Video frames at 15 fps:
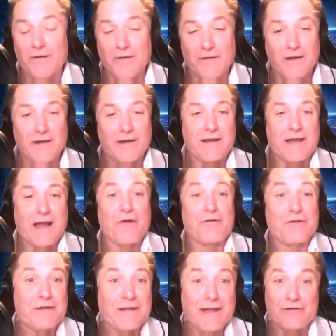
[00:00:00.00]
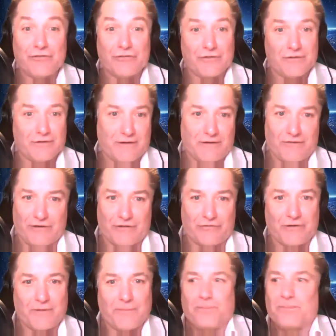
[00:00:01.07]
a calculation,
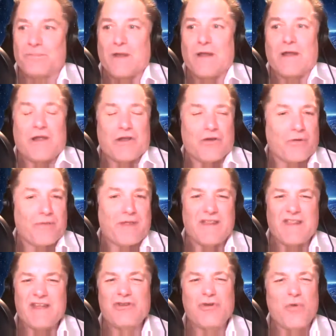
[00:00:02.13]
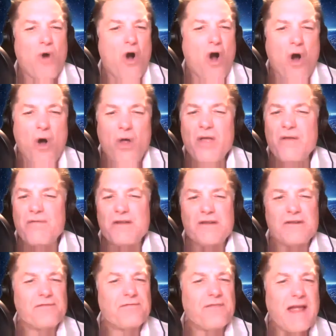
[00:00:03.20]
etc. They do all of
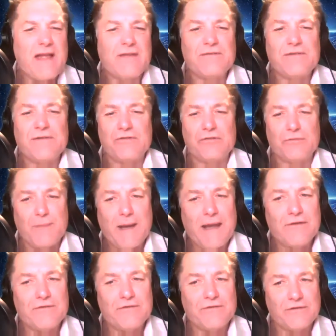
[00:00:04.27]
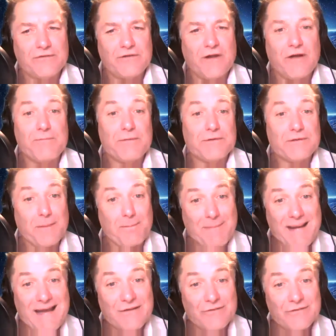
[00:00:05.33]
this fancy schmancy stuff, but the
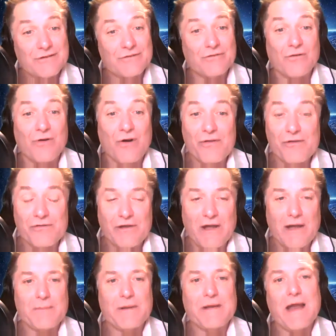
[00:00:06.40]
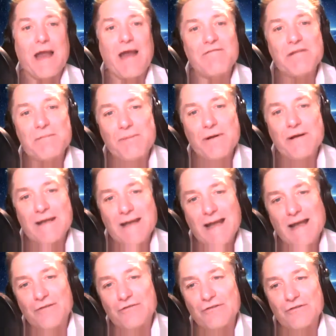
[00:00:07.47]
basics are all the same. And everybody
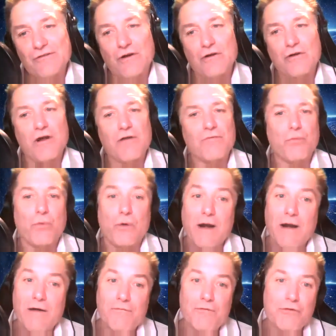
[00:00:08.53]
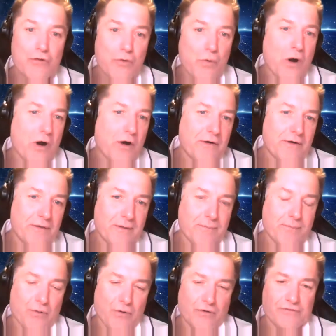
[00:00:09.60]
has to start off wherever you are in the
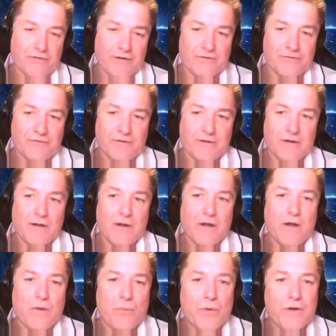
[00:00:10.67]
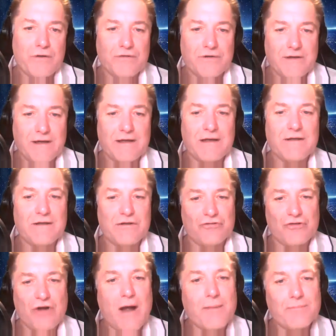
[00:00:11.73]
process with getting the
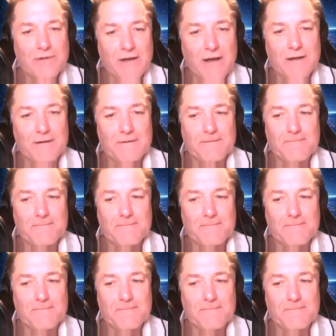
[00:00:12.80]
job done.